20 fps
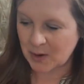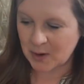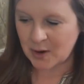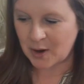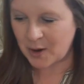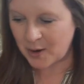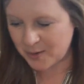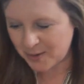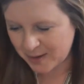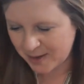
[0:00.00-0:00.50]

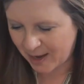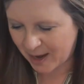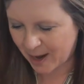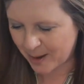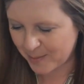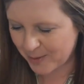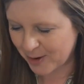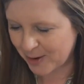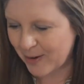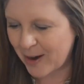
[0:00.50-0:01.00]
turn the
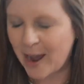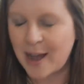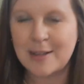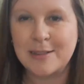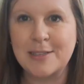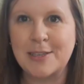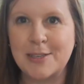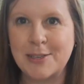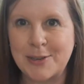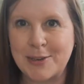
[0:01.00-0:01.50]
camera
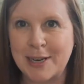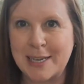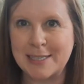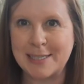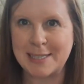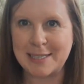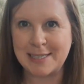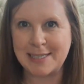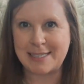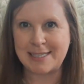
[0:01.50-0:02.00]
around so you guys
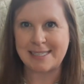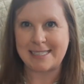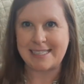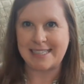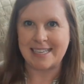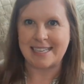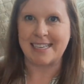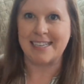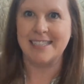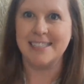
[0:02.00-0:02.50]
can see
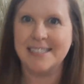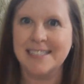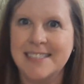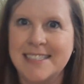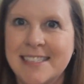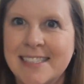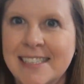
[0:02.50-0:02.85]
this.